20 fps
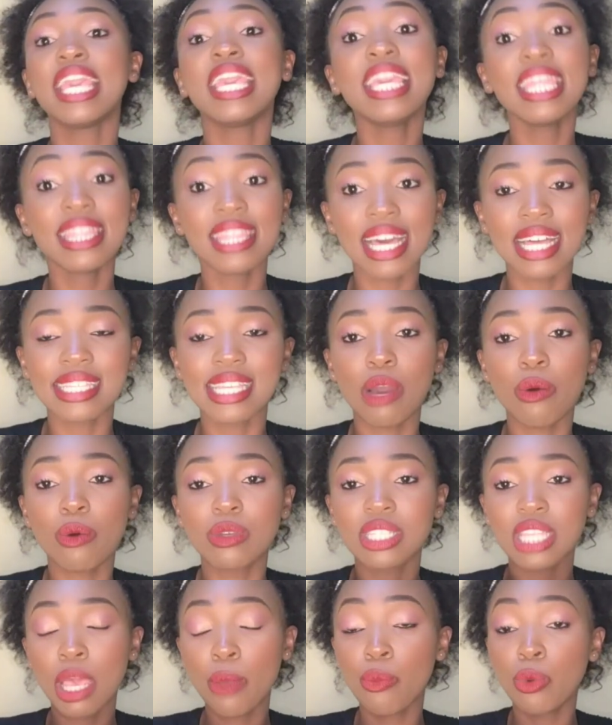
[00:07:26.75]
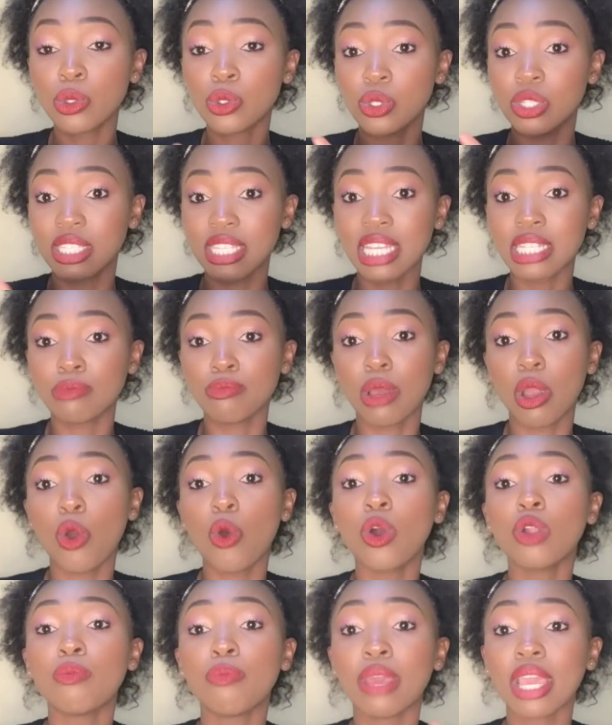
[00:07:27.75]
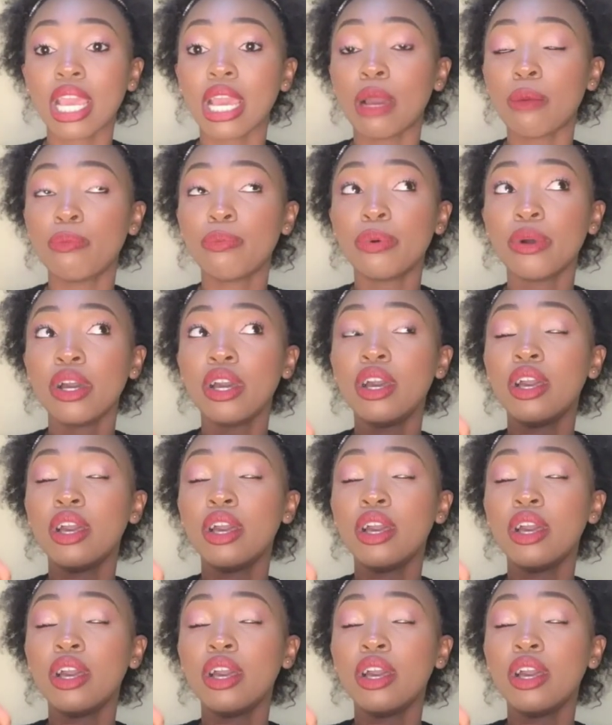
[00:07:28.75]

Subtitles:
in that I was able to start my own makeup,